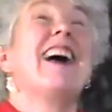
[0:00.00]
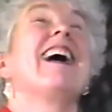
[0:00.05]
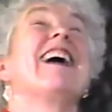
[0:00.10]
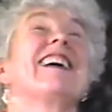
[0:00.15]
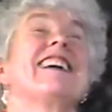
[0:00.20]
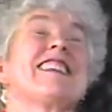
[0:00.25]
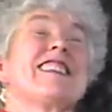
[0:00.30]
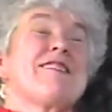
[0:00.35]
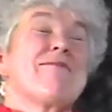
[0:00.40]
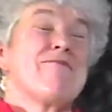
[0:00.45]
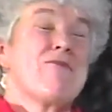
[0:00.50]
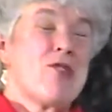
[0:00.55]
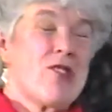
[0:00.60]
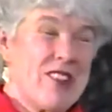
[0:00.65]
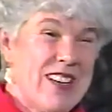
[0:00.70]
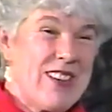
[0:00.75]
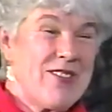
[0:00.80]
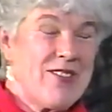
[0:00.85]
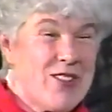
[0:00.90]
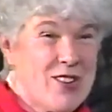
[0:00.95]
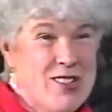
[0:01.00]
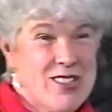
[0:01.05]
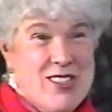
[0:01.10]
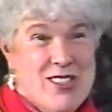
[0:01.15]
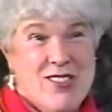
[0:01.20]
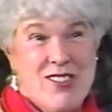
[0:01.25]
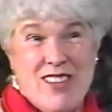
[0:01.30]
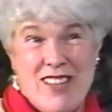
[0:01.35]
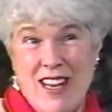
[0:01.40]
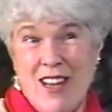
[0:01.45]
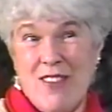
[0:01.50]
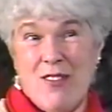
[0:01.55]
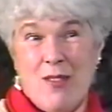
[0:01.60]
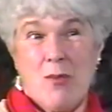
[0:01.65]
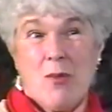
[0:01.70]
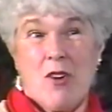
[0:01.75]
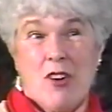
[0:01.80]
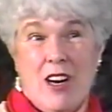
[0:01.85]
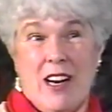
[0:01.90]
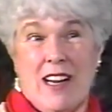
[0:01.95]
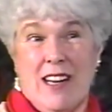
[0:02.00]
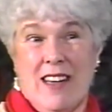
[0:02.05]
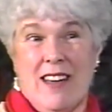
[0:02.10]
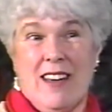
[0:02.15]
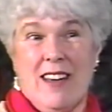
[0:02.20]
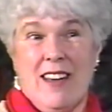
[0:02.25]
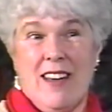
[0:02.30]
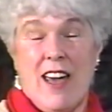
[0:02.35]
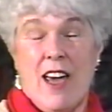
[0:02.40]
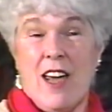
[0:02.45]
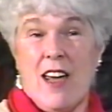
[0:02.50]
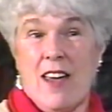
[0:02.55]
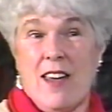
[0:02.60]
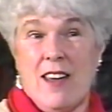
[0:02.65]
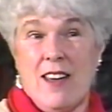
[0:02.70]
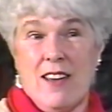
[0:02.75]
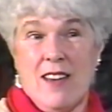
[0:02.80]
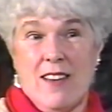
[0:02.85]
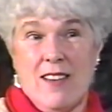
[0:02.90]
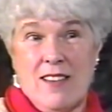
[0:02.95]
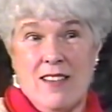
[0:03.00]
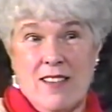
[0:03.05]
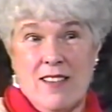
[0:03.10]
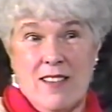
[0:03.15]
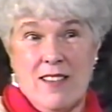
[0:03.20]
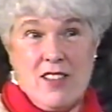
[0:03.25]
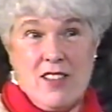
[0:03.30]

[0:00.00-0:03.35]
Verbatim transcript: is Maureen Forrester and David Warwick. Oh, she'll be here?